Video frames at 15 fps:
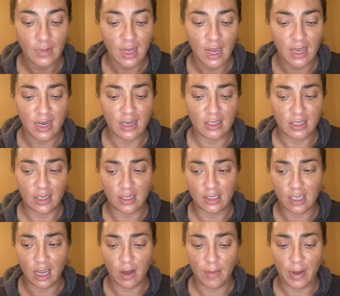And it does
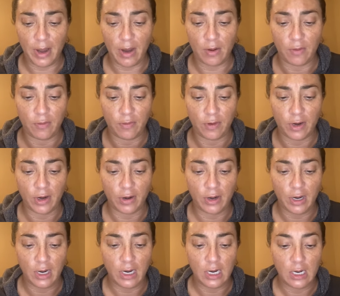come out
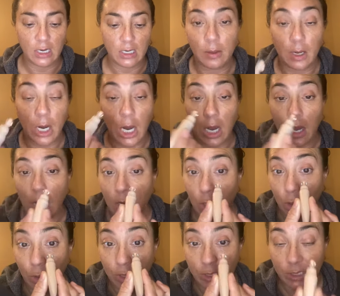very
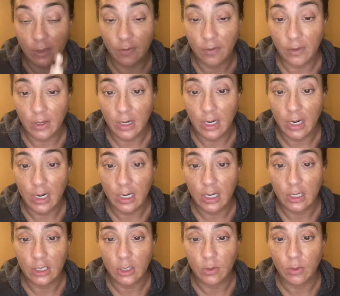aggressively, I
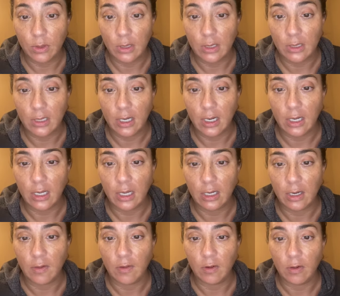guess you want to say.
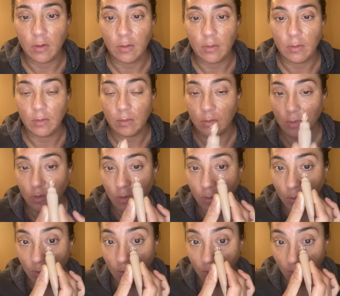Like, you have to, you have to
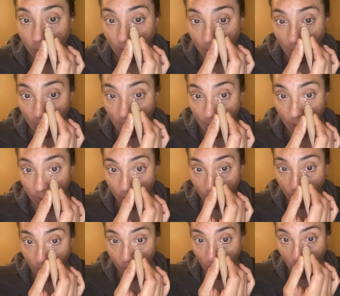be very
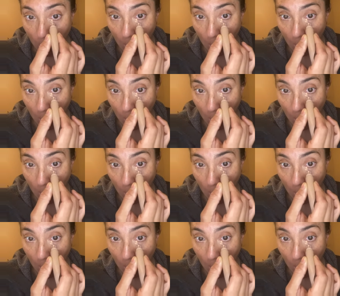careful.